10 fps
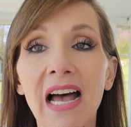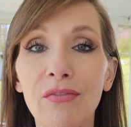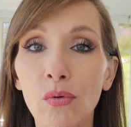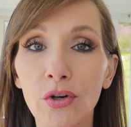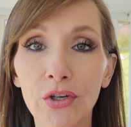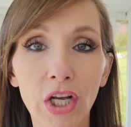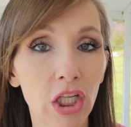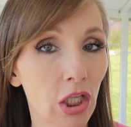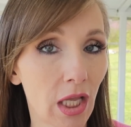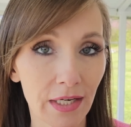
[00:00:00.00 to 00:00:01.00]
I've ordered
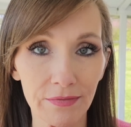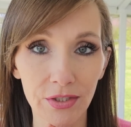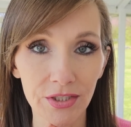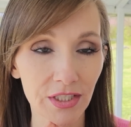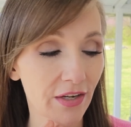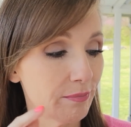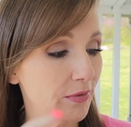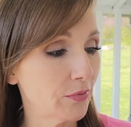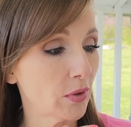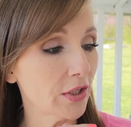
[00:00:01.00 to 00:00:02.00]
a lot of their stuff
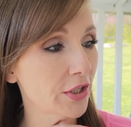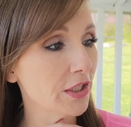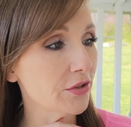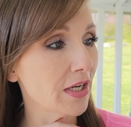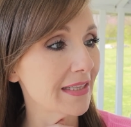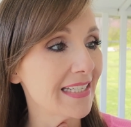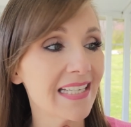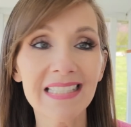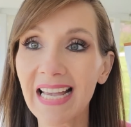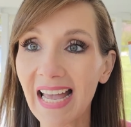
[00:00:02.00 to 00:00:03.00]
before. Not tried
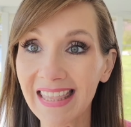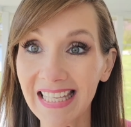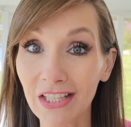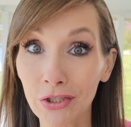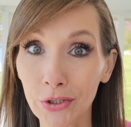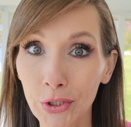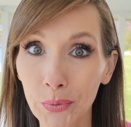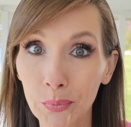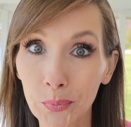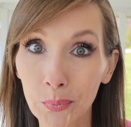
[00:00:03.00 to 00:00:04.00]
these. I think they're new.